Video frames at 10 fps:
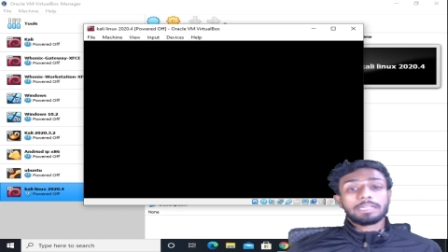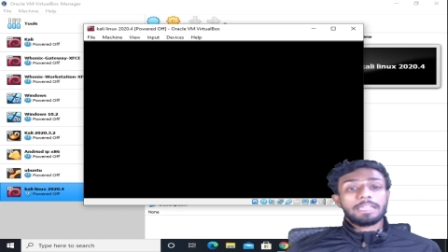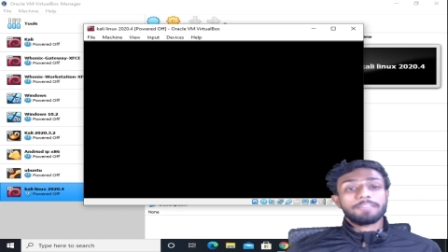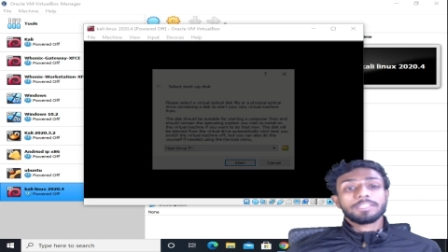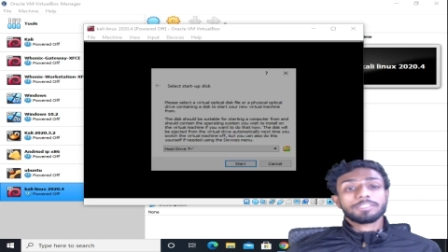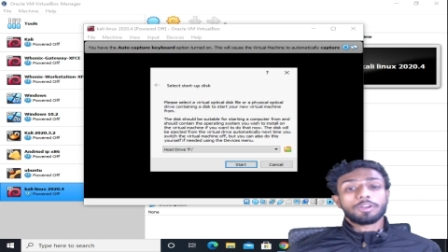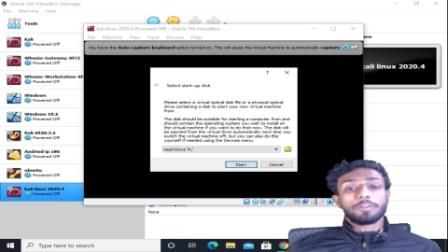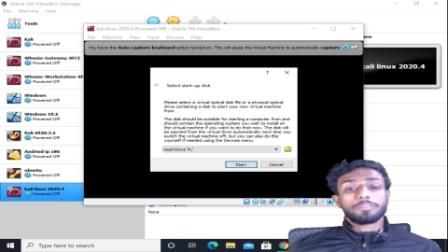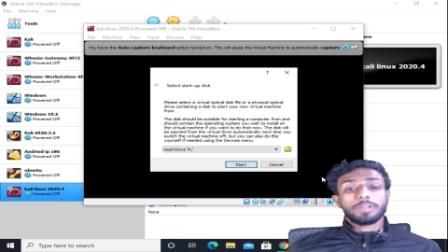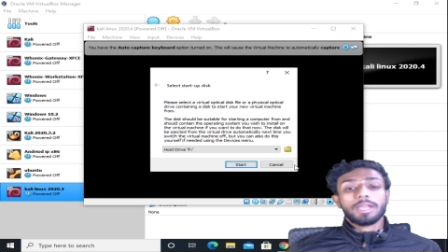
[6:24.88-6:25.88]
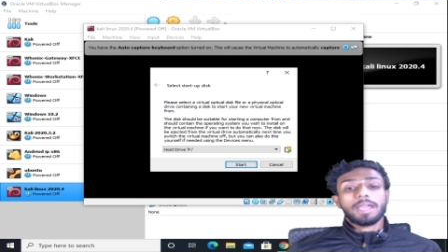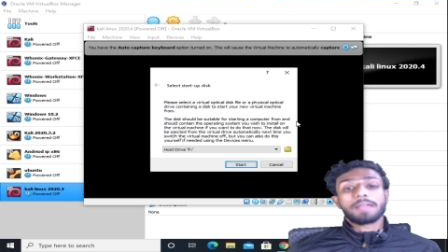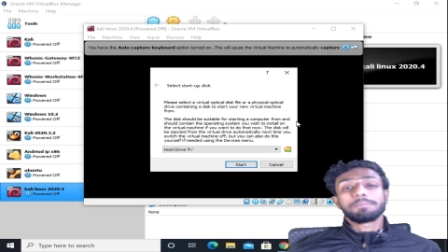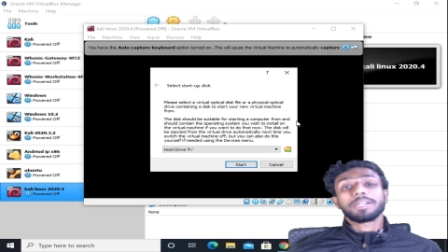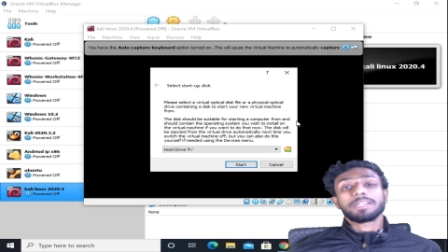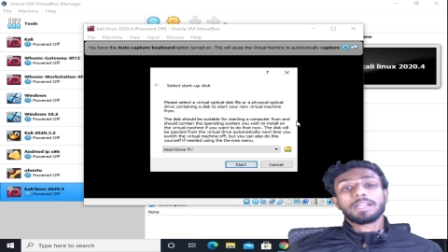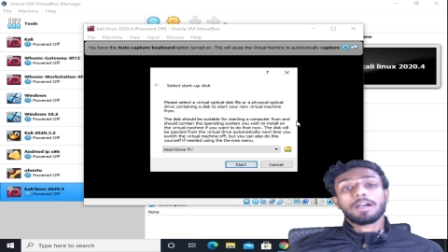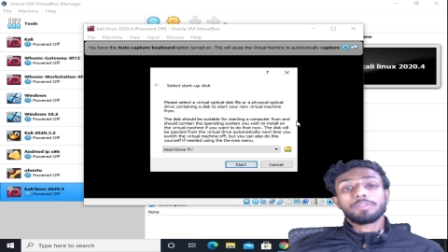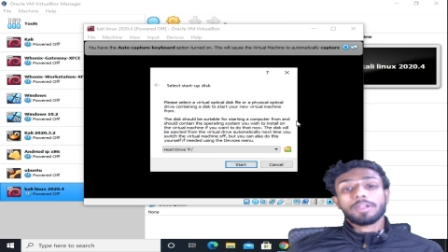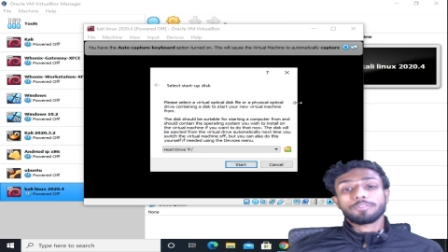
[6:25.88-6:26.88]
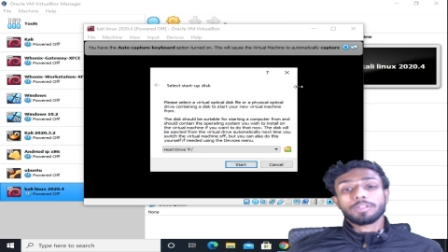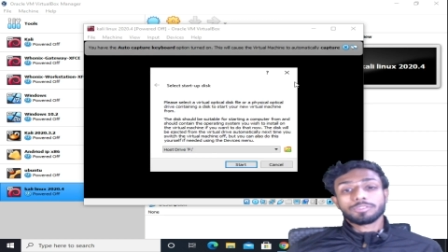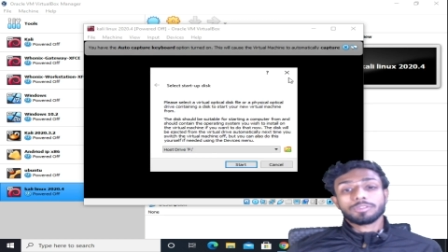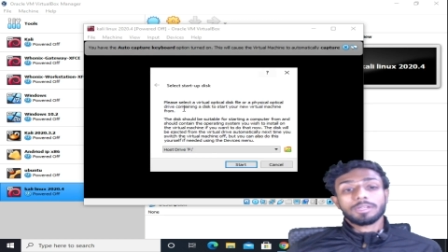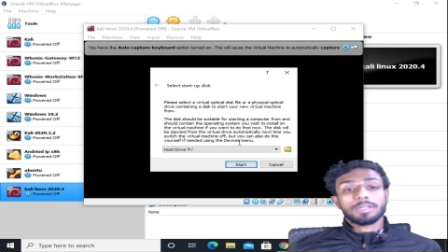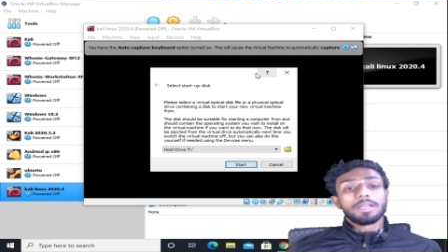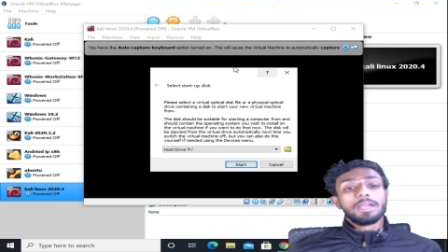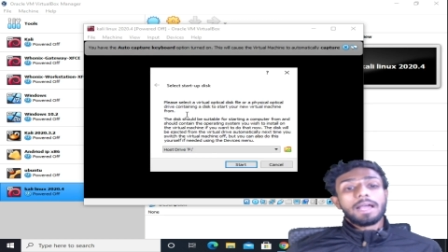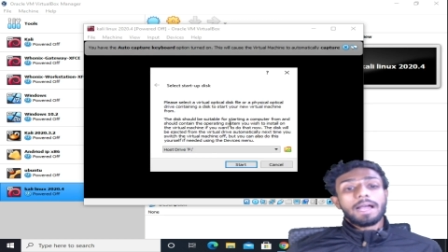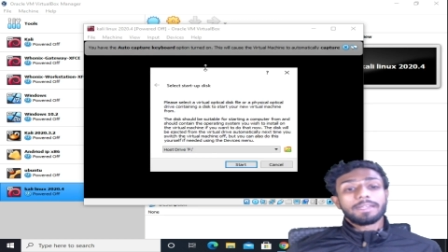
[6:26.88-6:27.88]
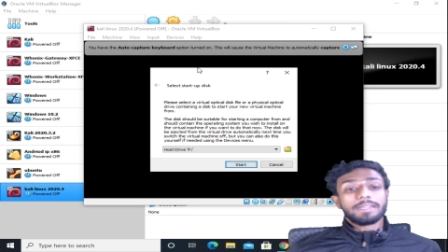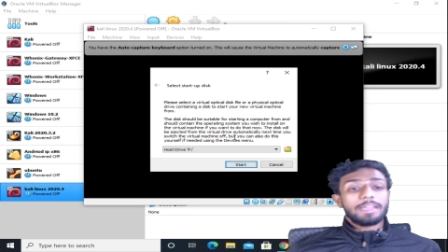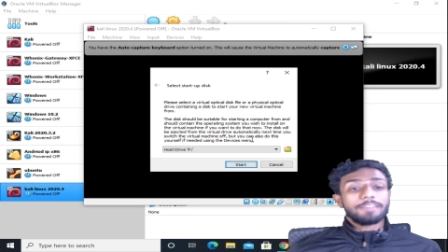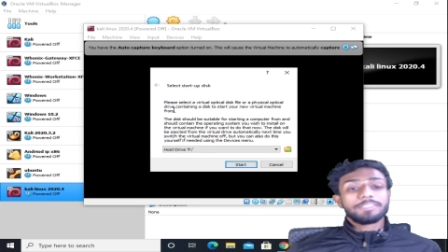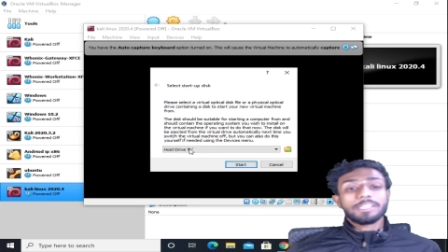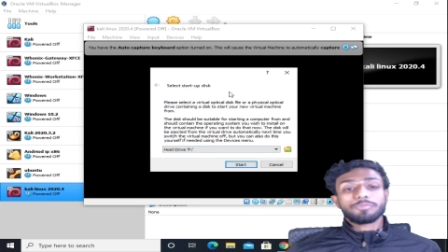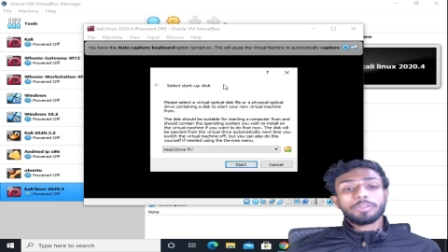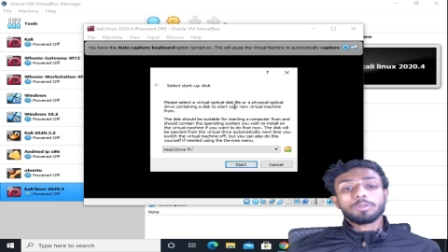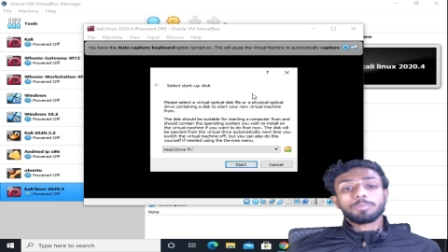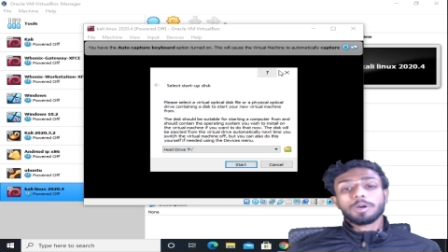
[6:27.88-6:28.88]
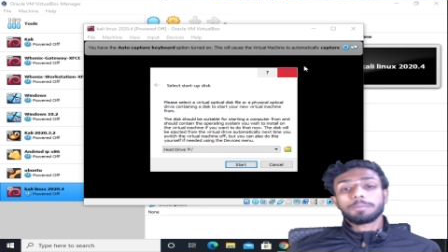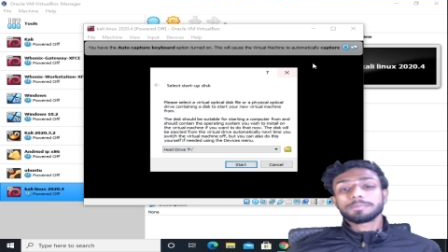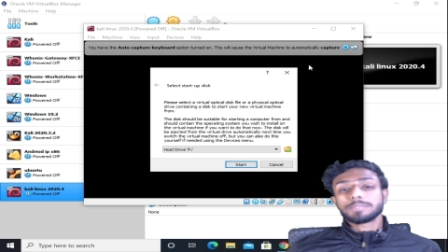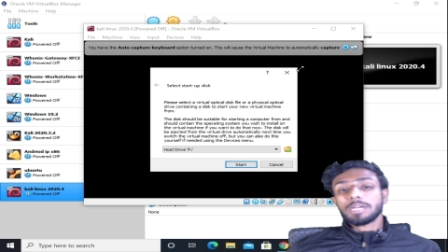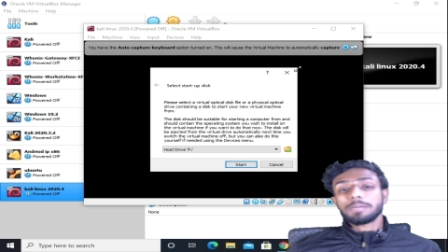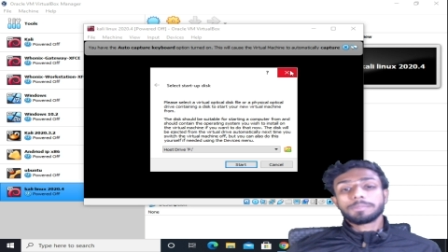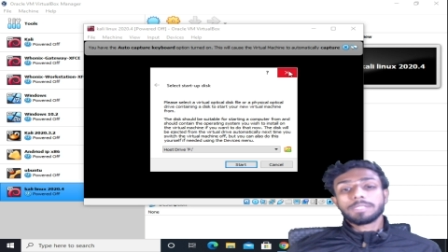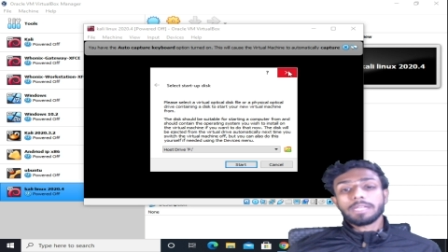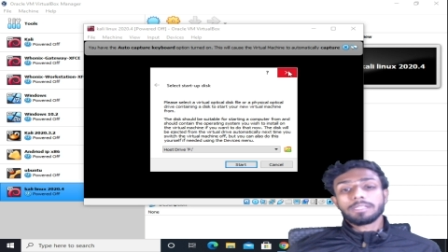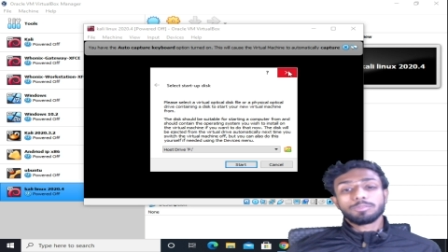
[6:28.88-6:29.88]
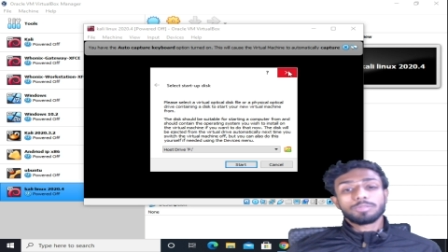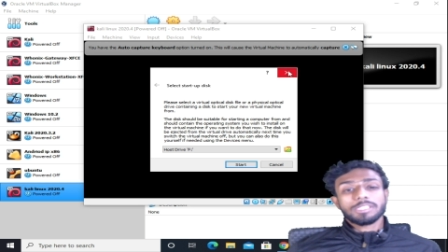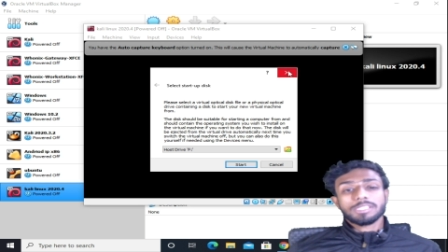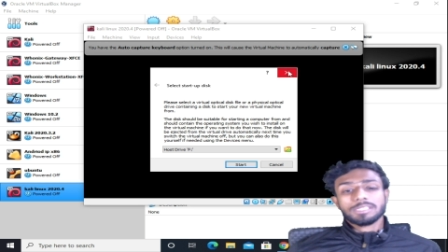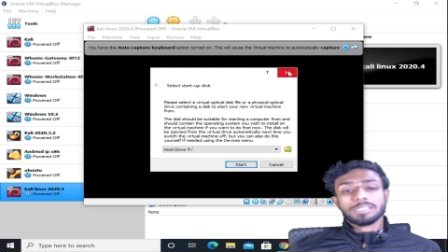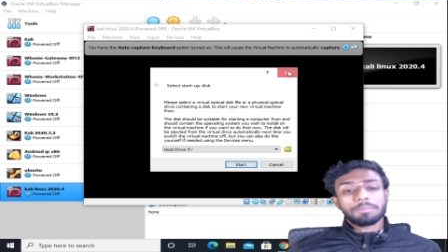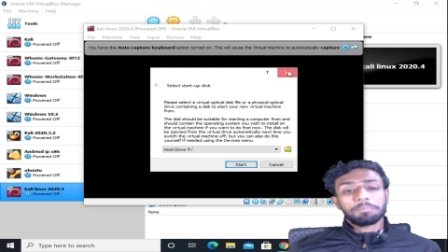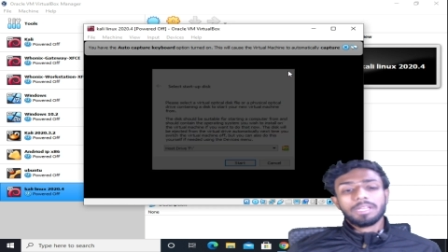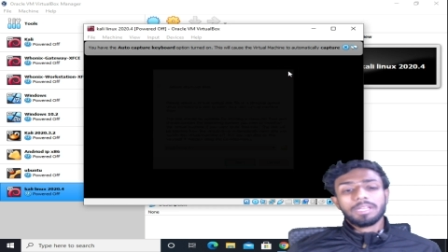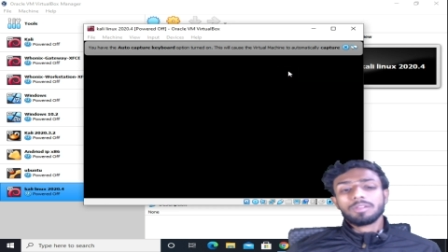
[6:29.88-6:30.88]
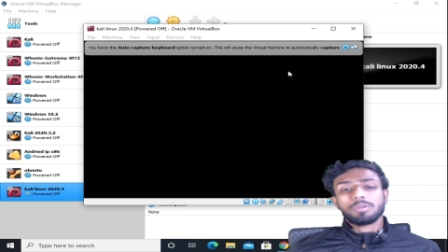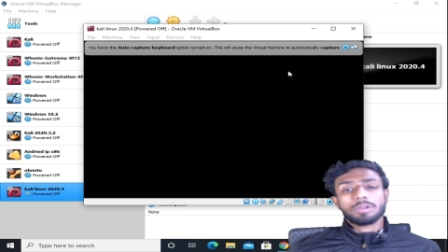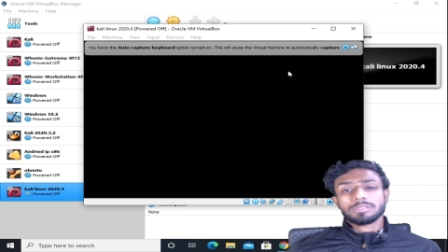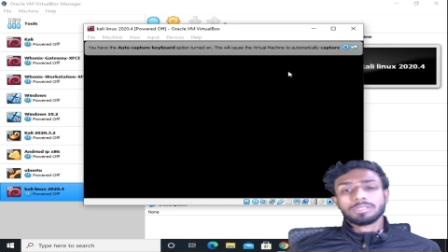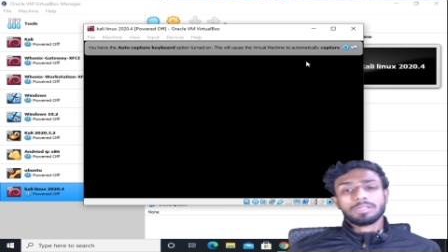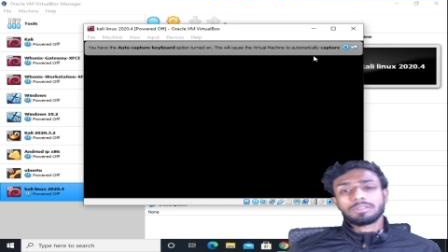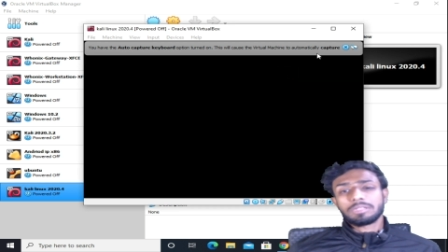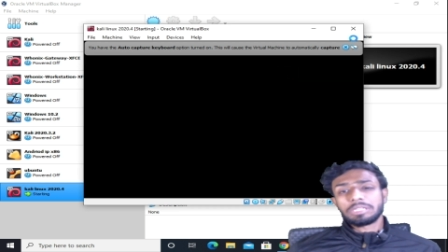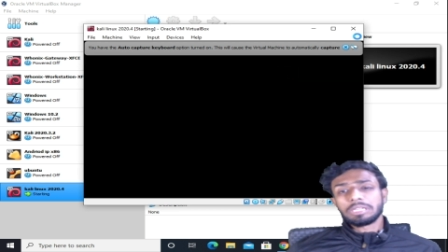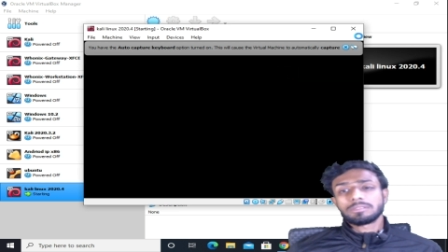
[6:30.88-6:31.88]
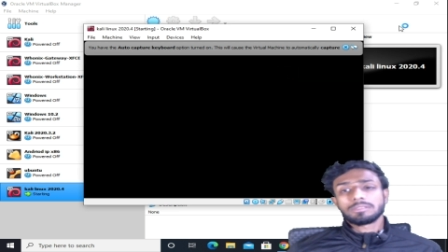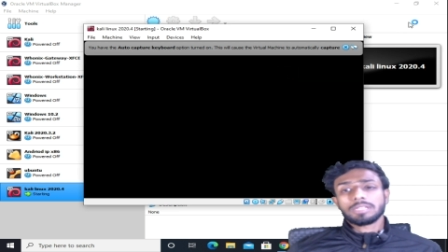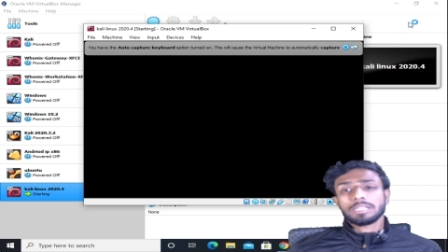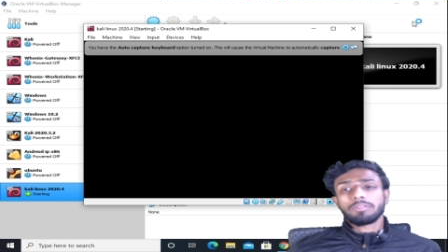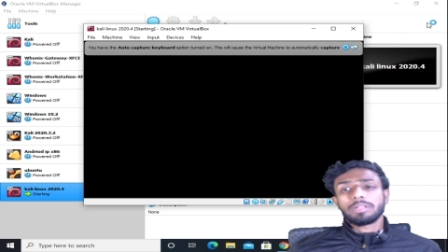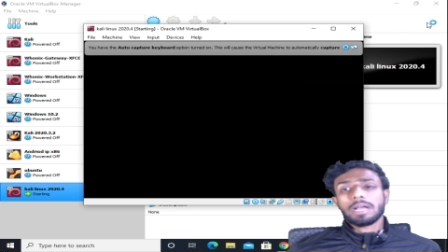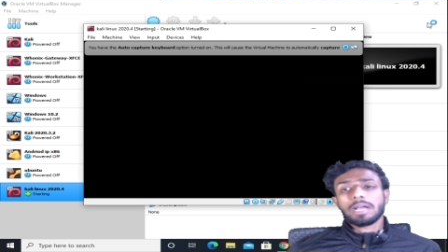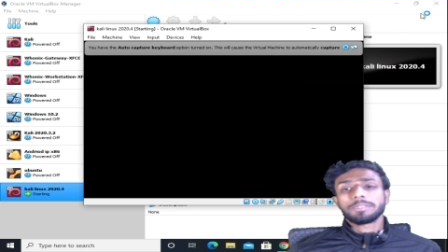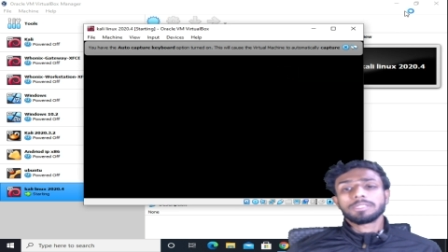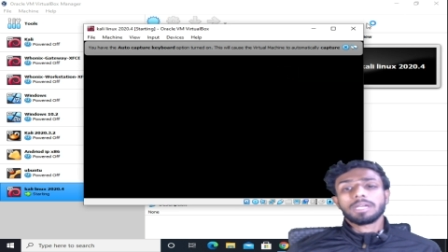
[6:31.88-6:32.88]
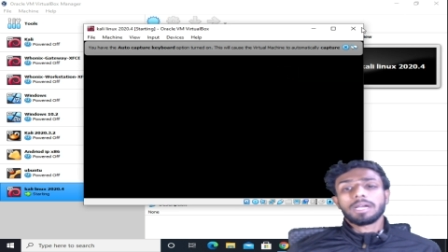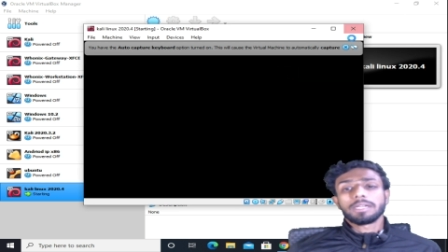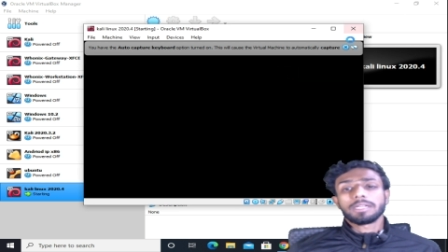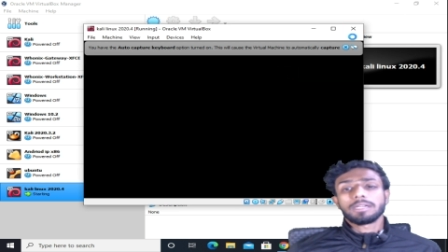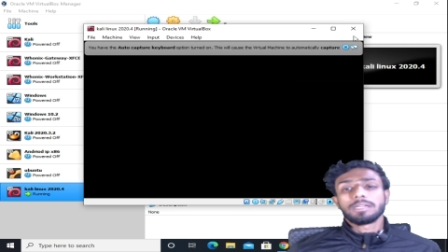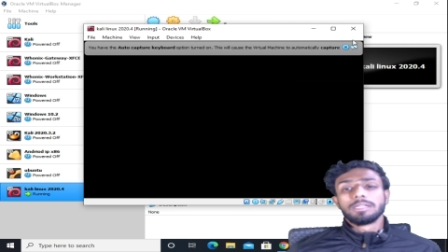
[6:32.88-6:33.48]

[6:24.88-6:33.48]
gave the software and but now we have to install it and if this window pops up then you can just simply cross it uh, nothing will happen and uh,